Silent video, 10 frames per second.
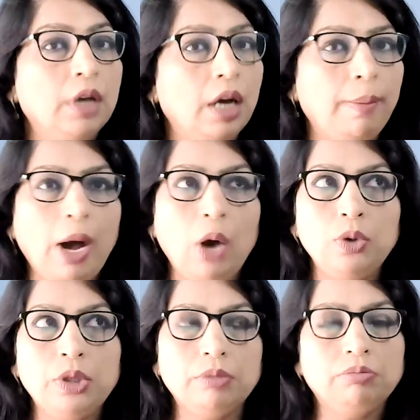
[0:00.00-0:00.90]

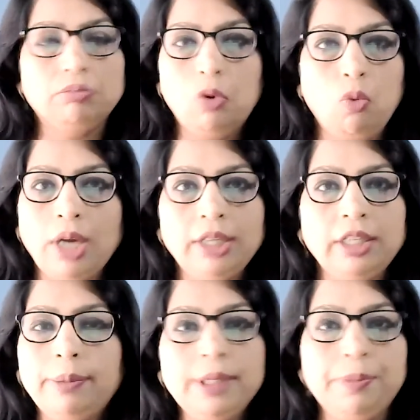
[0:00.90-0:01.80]
about 1
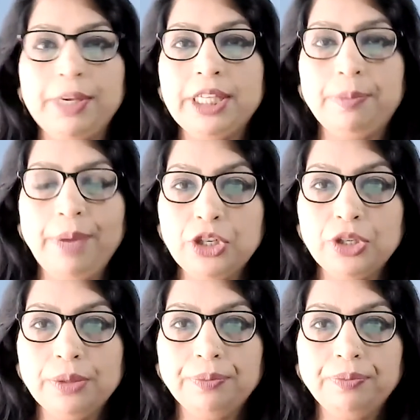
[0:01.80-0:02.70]
double space
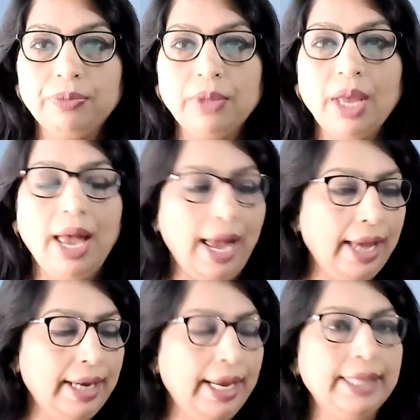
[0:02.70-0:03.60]
page.
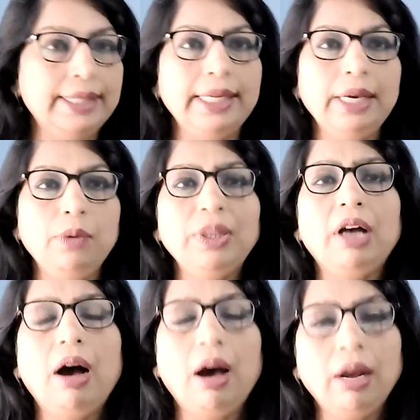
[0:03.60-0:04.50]
An essay with
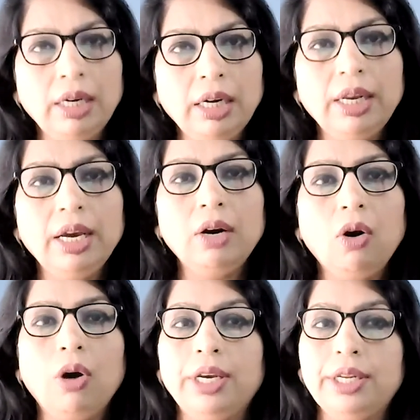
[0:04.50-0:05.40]
unclear
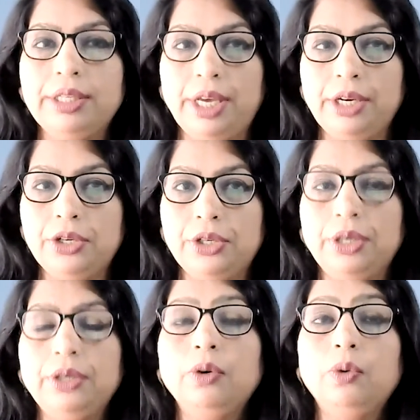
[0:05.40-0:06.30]

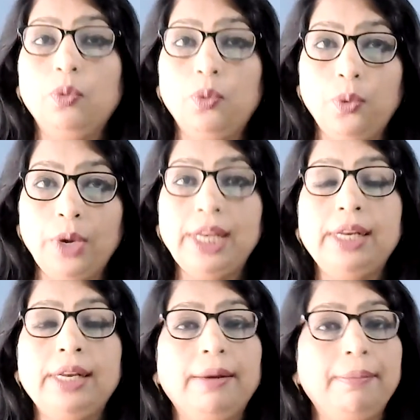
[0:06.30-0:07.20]
organization
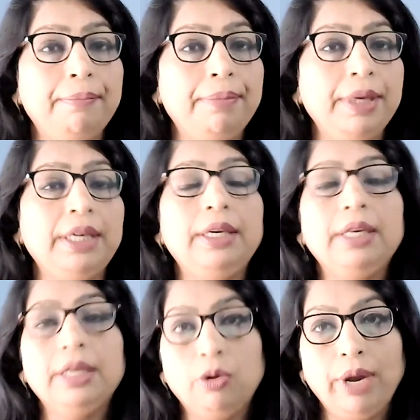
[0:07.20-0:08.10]
will
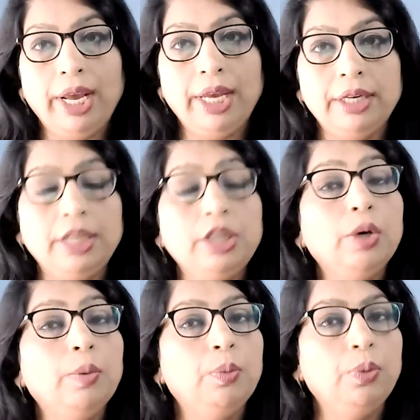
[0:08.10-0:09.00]
be graded
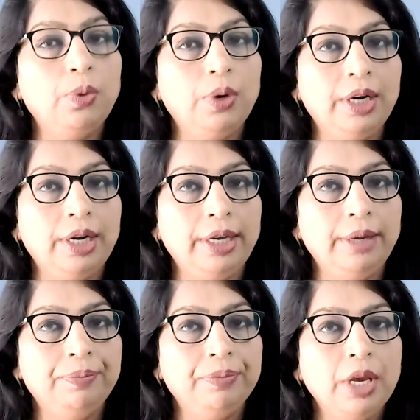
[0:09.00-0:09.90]
poorly.
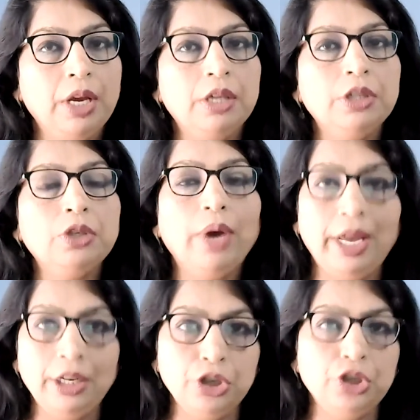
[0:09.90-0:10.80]
So
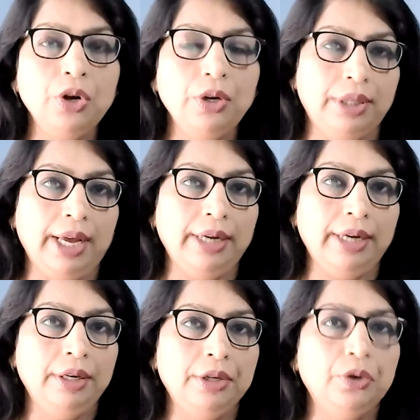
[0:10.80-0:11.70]
ensure that
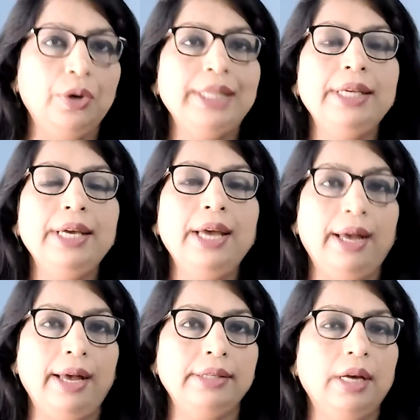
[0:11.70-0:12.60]
your essay
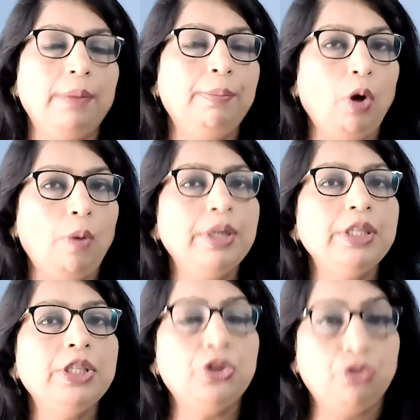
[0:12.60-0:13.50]
has a proper
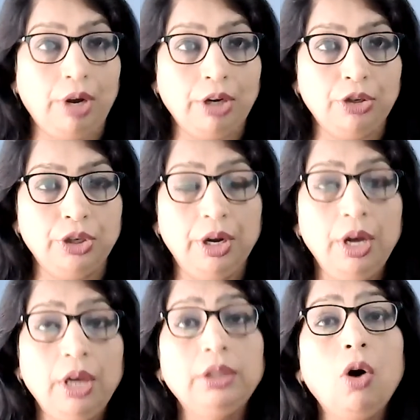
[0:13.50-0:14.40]
structure.
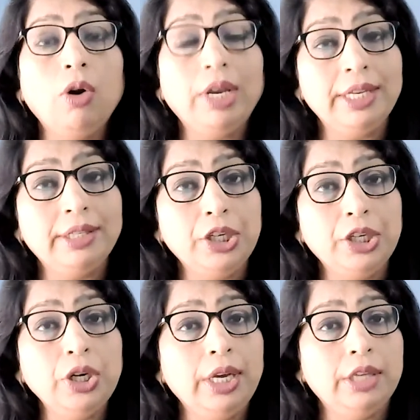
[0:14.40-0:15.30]
The
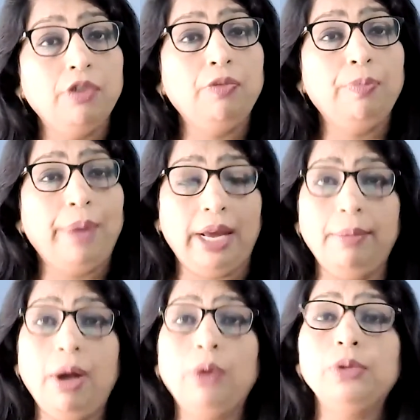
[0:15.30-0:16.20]
organization is of
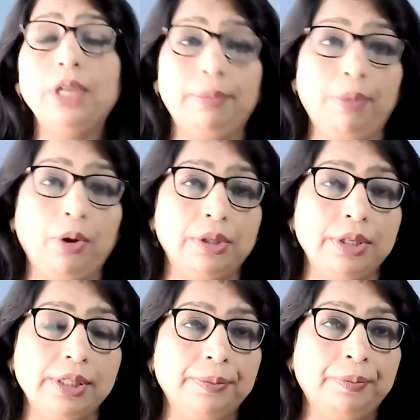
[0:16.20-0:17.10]
paramount
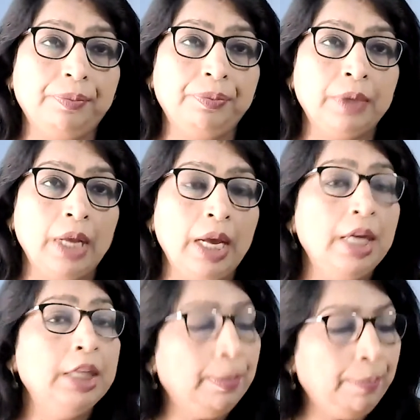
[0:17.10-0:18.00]
importance.
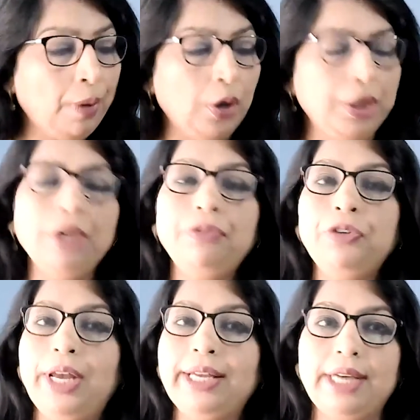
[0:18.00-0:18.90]
The body of
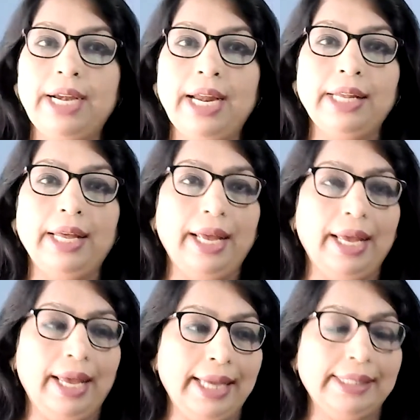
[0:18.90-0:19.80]
your
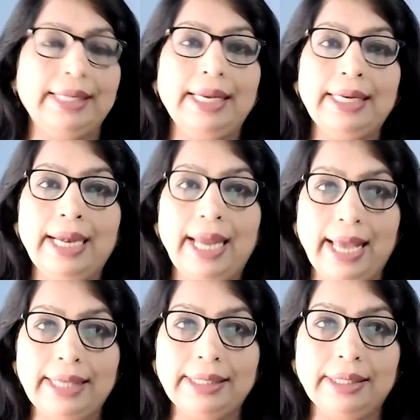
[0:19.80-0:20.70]
extended
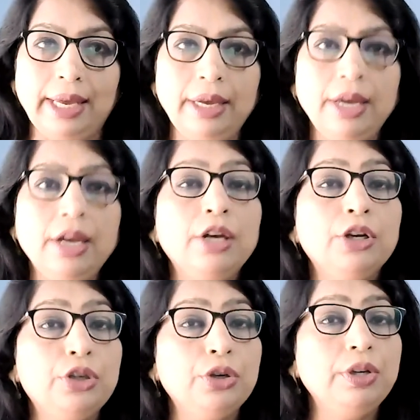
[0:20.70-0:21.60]
essay
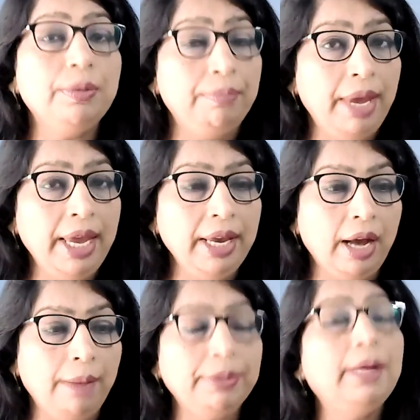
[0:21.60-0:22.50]
should make
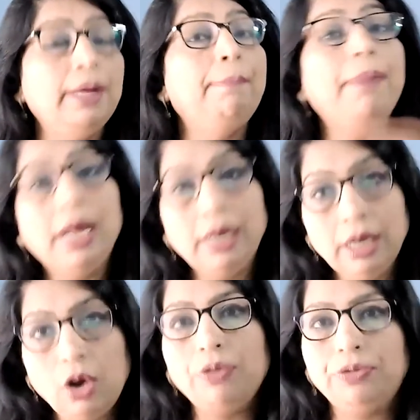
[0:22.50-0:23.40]
up the
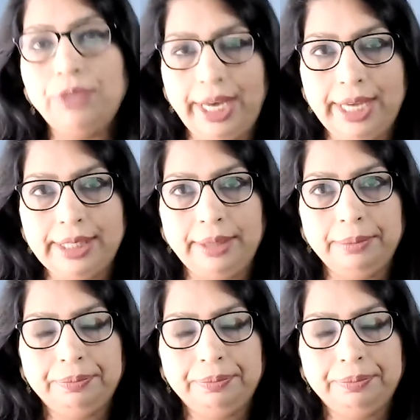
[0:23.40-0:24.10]
bulk of the essay,